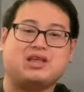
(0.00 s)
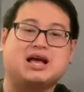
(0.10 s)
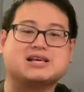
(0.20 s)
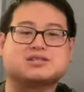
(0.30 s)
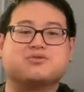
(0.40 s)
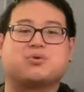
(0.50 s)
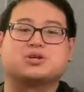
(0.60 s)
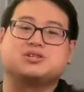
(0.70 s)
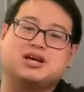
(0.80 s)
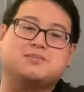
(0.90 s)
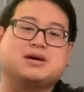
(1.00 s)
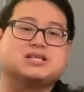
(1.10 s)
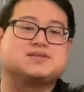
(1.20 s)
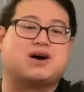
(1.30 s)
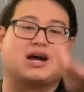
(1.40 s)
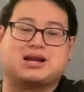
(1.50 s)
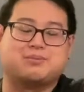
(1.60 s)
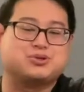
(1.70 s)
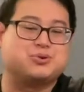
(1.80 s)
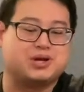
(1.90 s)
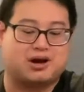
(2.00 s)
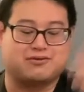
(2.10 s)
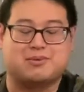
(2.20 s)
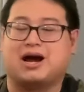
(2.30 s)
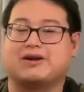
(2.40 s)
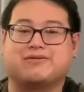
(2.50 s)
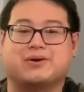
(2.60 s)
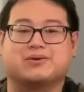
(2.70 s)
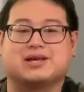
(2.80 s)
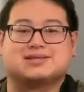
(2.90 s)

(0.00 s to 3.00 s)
it's unfortunate, but it's fine. I'm shooting off of my iPhone.